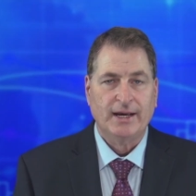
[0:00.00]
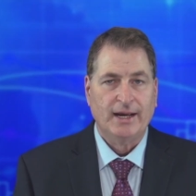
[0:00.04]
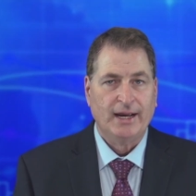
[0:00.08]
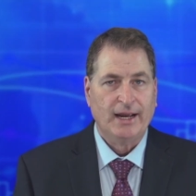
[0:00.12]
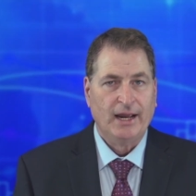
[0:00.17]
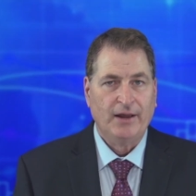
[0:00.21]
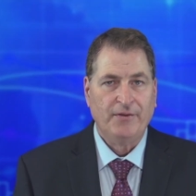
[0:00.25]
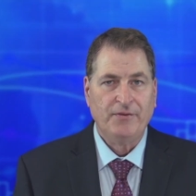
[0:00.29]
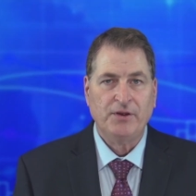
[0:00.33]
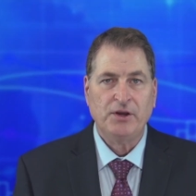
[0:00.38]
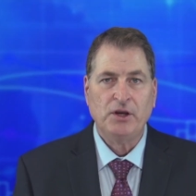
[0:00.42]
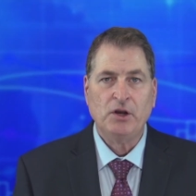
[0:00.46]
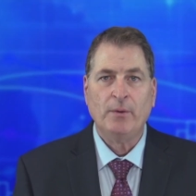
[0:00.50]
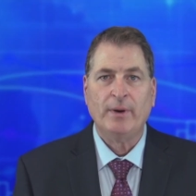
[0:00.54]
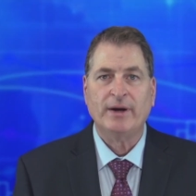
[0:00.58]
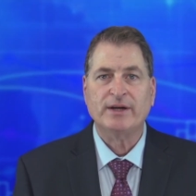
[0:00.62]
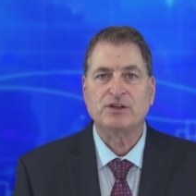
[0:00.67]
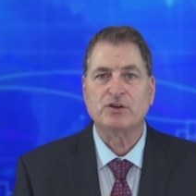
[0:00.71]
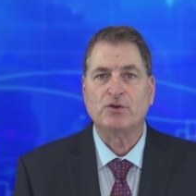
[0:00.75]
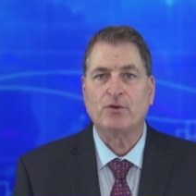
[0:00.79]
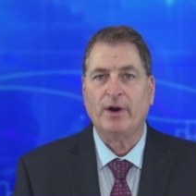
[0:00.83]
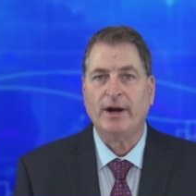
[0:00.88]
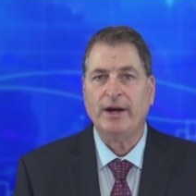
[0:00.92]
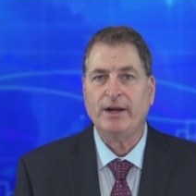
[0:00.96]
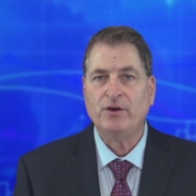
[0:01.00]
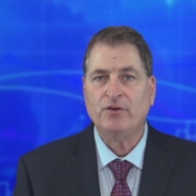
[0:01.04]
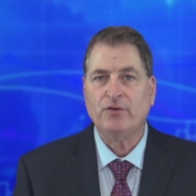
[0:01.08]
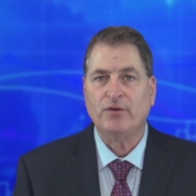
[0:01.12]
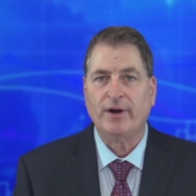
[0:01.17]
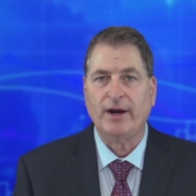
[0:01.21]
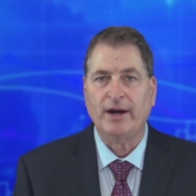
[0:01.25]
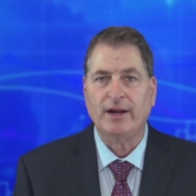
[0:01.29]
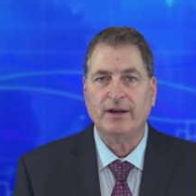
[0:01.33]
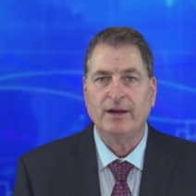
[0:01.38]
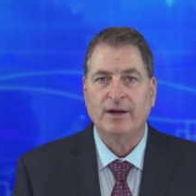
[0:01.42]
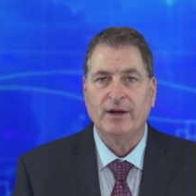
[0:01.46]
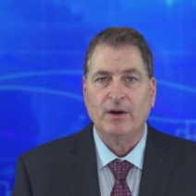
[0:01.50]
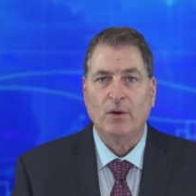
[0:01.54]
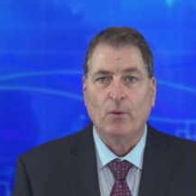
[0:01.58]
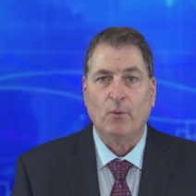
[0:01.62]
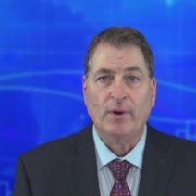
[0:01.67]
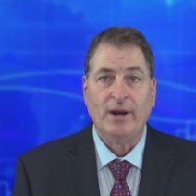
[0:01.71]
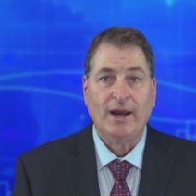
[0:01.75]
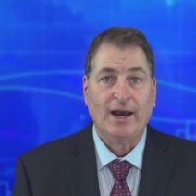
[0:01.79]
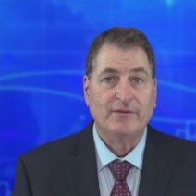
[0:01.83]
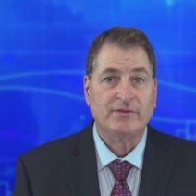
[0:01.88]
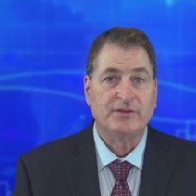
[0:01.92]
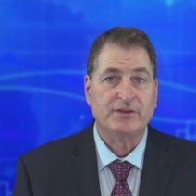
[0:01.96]
In the U.S. grain trade,
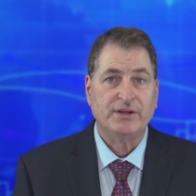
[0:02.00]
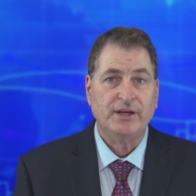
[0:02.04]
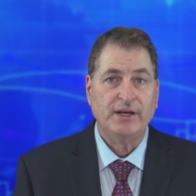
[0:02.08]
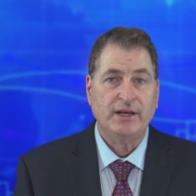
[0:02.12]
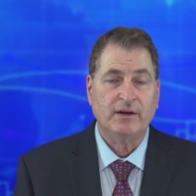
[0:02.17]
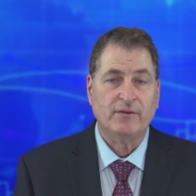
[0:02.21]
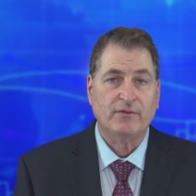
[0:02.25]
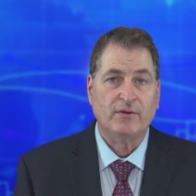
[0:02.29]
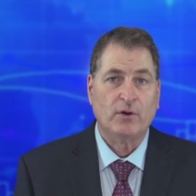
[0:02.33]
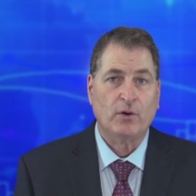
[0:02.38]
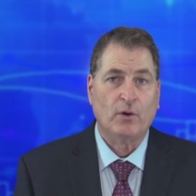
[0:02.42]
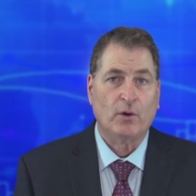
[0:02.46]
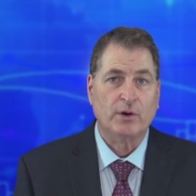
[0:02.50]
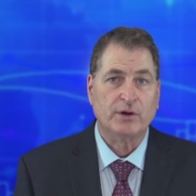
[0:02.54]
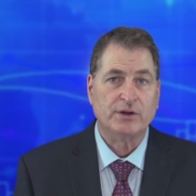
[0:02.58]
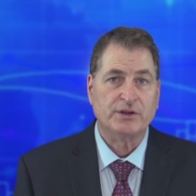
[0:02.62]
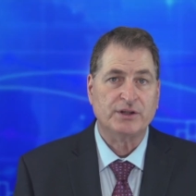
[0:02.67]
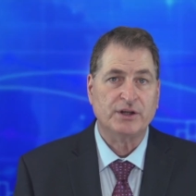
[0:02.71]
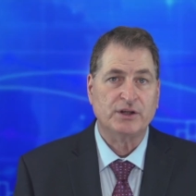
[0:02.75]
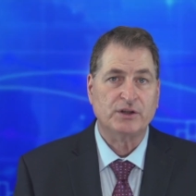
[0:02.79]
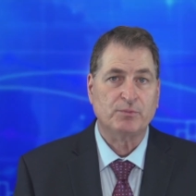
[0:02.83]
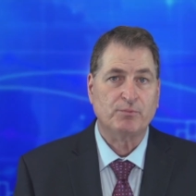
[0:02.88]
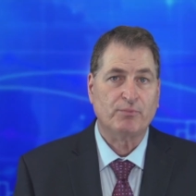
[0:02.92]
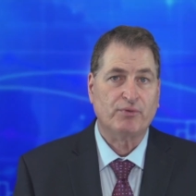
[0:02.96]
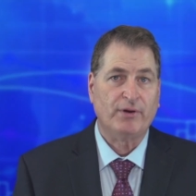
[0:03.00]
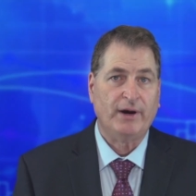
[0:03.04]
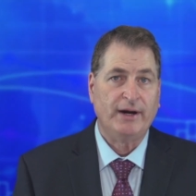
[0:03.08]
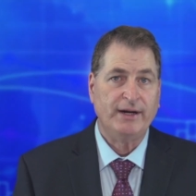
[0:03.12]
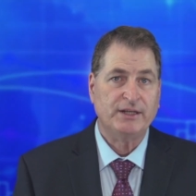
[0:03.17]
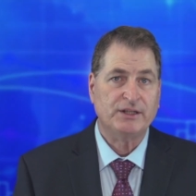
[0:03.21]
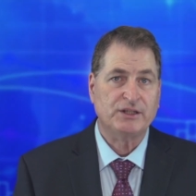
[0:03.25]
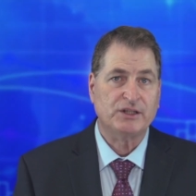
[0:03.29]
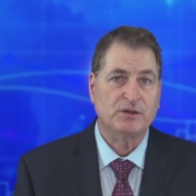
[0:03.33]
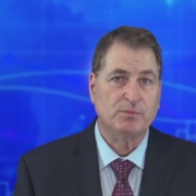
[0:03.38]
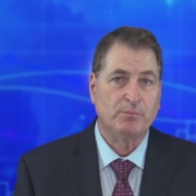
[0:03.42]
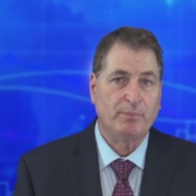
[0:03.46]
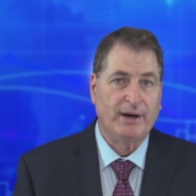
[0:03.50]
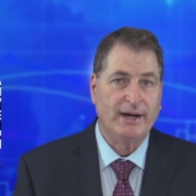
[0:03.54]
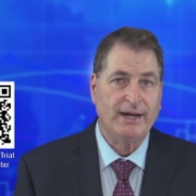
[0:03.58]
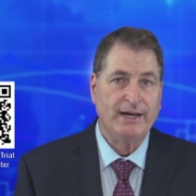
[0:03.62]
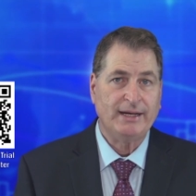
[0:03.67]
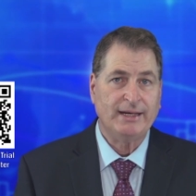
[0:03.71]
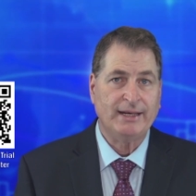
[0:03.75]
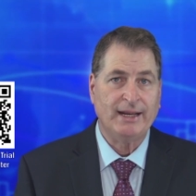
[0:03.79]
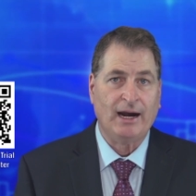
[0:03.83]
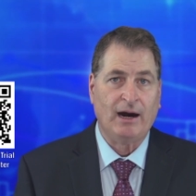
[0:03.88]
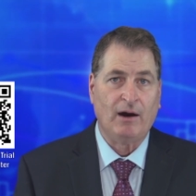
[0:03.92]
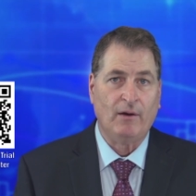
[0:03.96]
we have seen, of course, this price
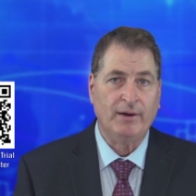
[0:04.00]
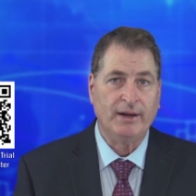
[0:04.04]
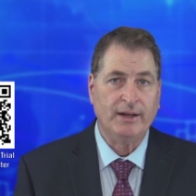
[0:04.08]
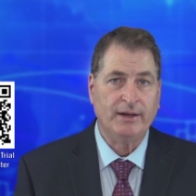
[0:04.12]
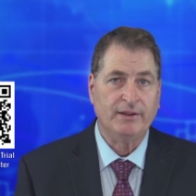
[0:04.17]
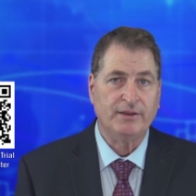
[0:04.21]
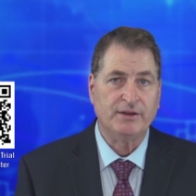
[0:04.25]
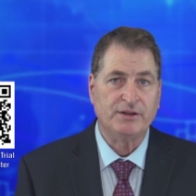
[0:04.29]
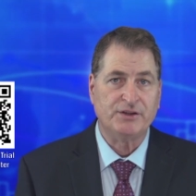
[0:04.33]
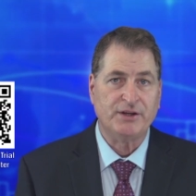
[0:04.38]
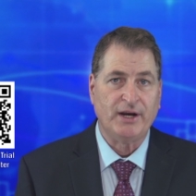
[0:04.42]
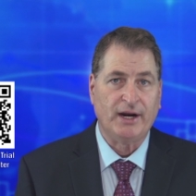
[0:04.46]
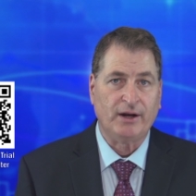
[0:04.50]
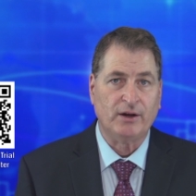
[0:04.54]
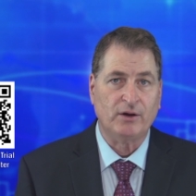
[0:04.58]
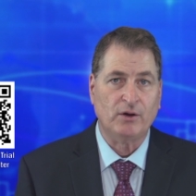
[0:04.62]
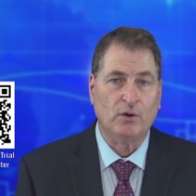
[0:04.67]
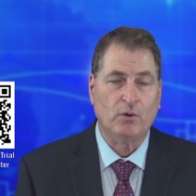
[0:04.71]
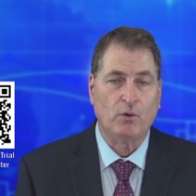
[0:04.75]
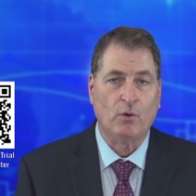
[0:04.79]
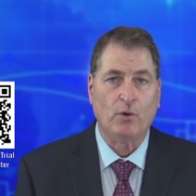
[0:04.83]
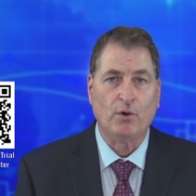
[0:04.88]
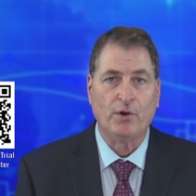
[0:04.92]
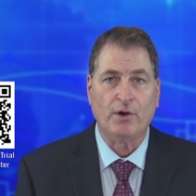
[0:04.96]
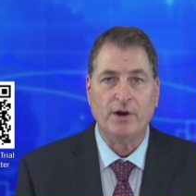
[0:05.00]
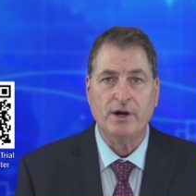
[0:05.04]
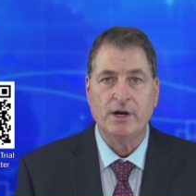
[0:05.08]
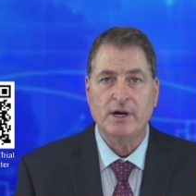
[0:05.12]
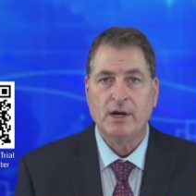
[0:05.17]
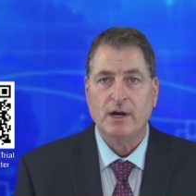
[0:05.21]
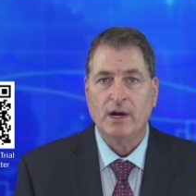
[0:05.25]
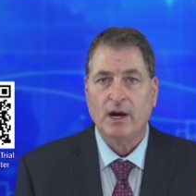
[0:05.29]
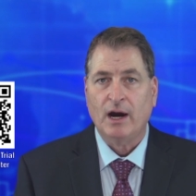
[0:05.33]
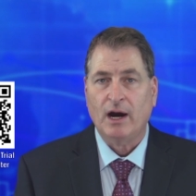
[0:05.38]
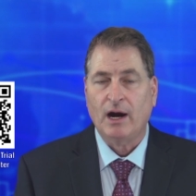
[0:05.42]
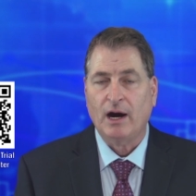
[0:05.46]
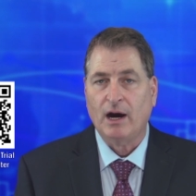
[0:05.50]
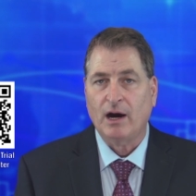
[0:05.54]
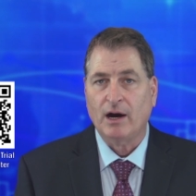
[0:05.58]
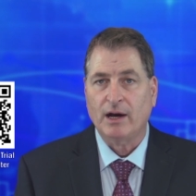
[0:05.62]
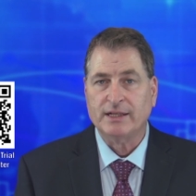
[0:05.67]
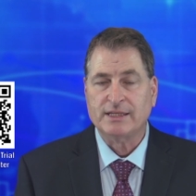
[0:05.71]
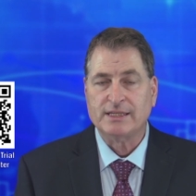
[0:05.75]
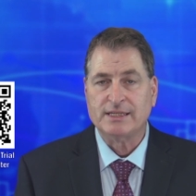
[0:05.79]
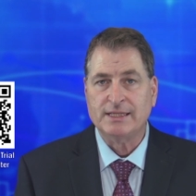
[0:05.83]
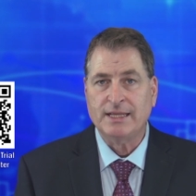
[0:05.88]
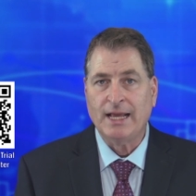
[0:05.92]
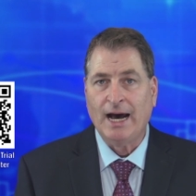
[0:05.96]
spike now into the second quarter.
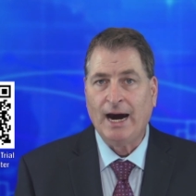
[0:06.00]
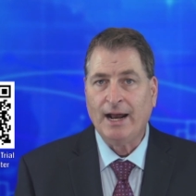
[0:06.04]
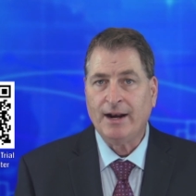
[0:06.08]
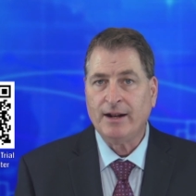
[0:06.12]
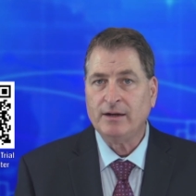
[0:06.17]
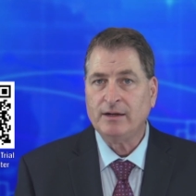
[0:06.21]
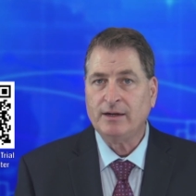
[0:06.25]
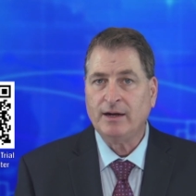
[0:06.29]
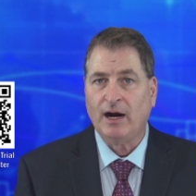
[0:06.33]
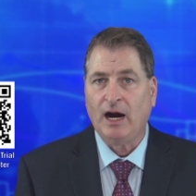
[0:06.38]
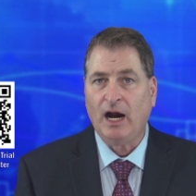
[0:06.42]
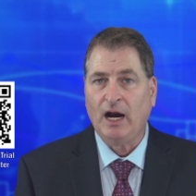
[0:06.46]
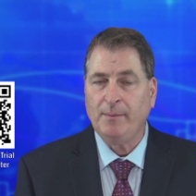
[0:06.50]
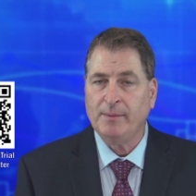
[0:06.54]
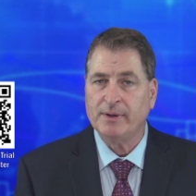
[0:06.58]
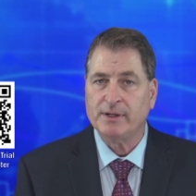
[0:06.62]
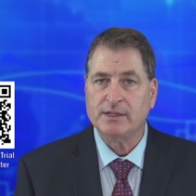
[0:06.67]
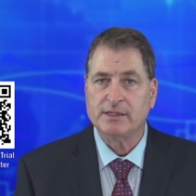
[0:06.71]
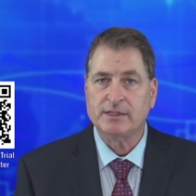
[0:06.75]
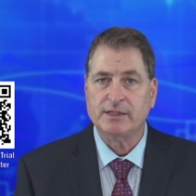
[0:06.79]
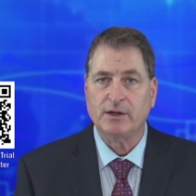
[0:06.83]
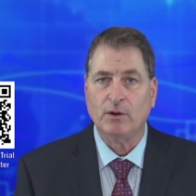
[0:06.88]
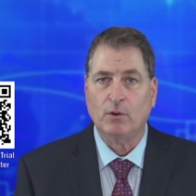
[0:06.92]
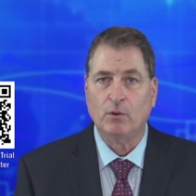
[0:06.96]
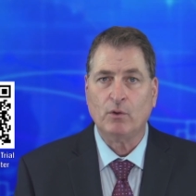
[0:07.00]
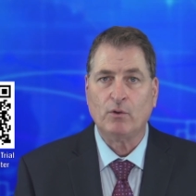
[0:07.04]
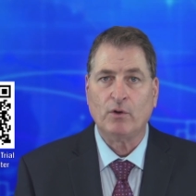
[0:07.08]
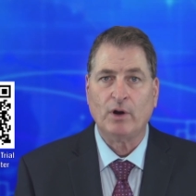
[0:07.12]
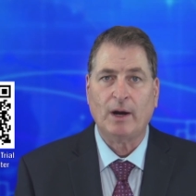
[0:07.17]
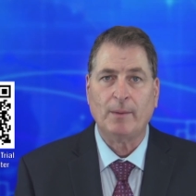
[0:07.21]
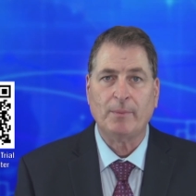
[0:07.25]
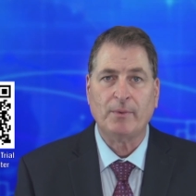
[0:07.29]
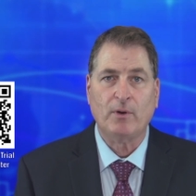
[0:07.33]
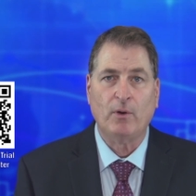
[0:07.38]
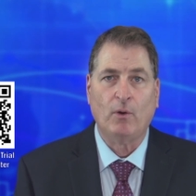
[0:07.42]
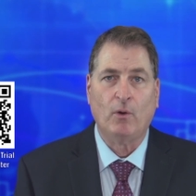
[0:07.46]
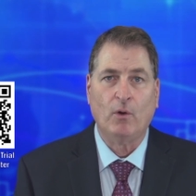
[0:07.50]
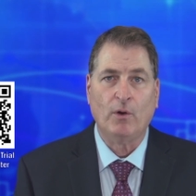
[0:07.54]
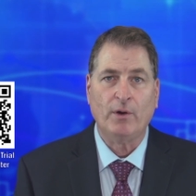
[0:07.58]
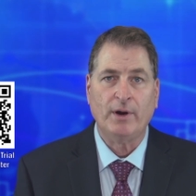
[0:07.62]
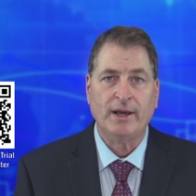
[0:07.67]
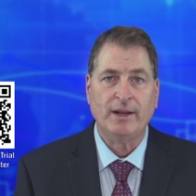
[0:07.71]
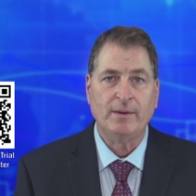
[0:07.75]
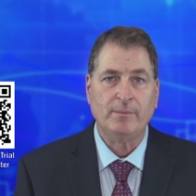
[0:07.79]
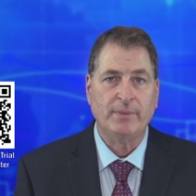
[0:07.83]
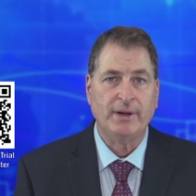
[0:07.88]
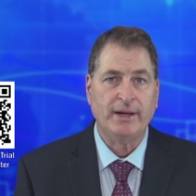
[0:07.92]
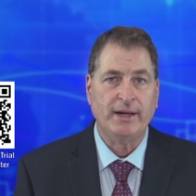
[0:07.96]
It's not uncommon to see old crop corn
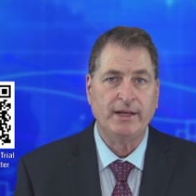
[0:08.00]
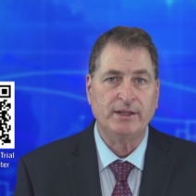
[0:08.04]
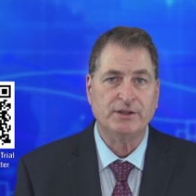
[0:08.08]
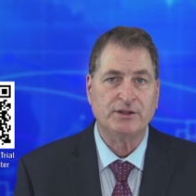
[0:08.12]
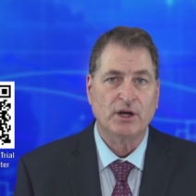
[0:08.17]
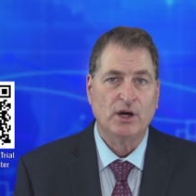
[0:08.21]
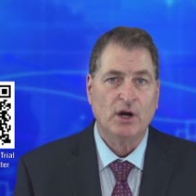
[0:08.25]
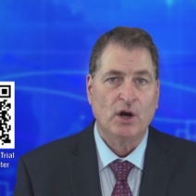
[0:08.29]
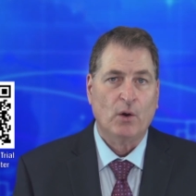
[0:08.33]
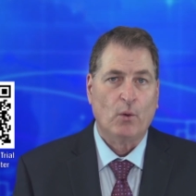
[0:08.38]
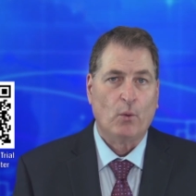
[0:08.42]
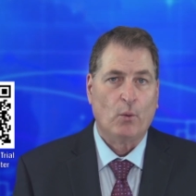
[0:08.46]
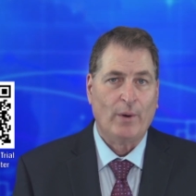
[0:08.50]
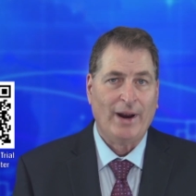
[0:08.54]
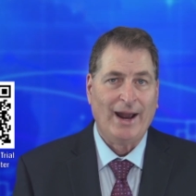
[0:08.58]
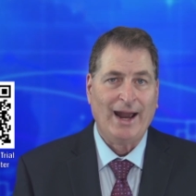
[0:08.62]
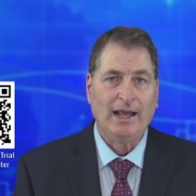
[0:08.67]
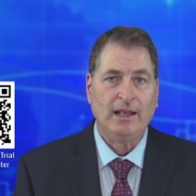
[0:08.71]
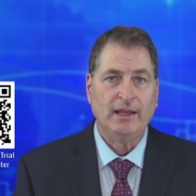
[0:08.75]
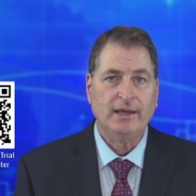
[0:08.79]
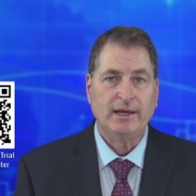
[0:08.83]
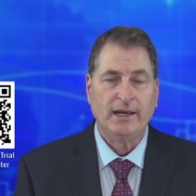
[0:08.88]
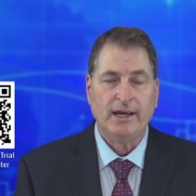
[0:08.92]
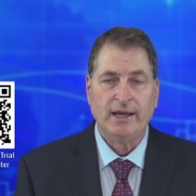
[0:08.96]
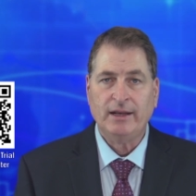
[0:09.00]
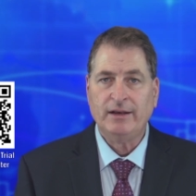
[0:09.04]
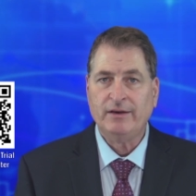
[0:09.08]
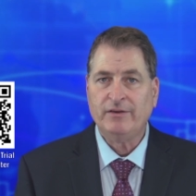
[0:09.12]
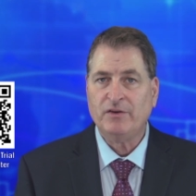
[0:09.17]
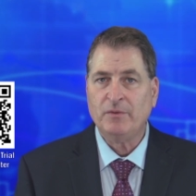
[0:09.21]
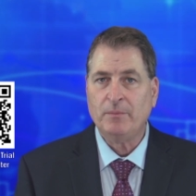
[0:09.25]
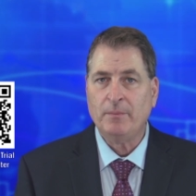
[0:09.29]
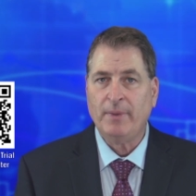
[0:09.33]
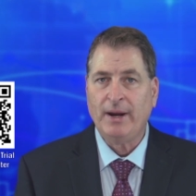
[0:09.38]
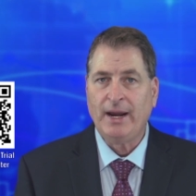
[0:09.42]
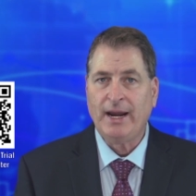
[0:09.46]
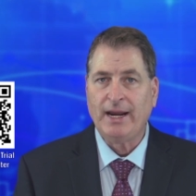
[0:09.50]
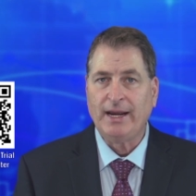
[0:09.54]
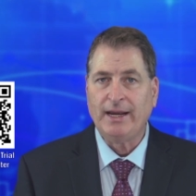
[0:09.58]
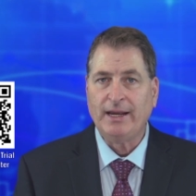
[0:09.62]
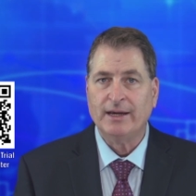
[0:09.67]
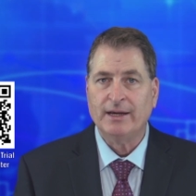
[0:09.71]
and beans rally into May.